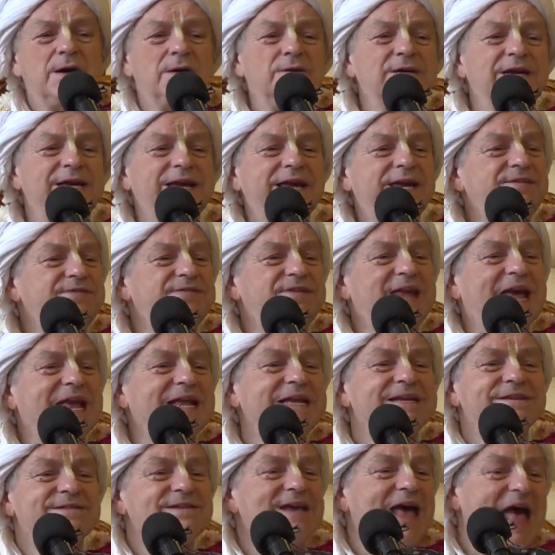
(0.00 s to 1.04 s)
only gives
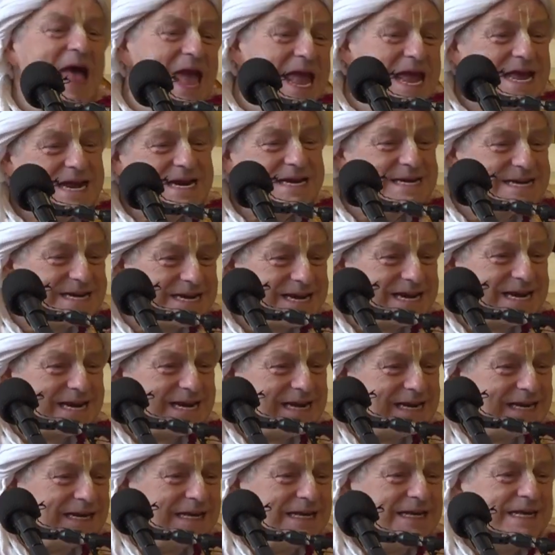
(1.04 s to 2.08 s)

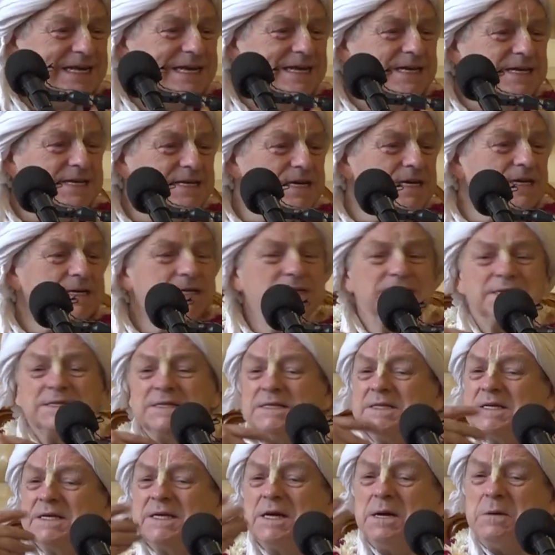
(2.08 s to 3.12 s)
anxiety, and
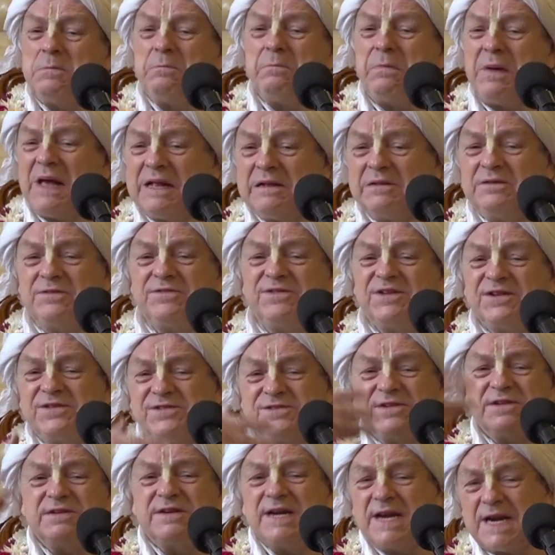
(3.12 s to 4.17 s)
compels us
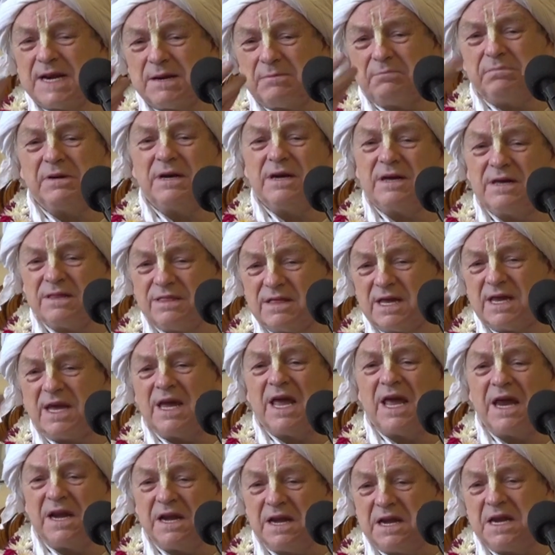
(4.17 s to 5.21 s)
to take birth
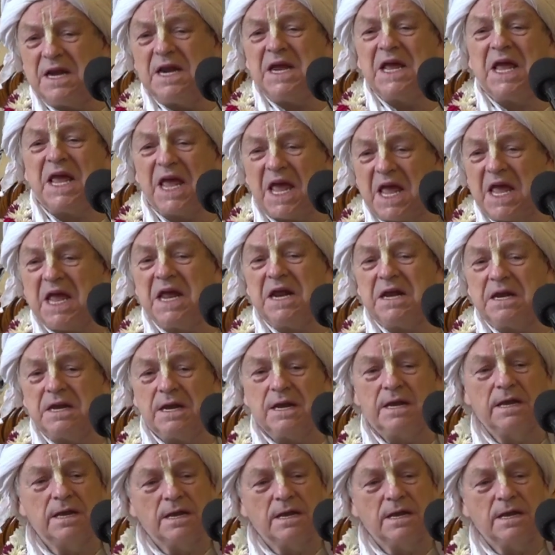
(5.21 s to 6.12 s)
again and again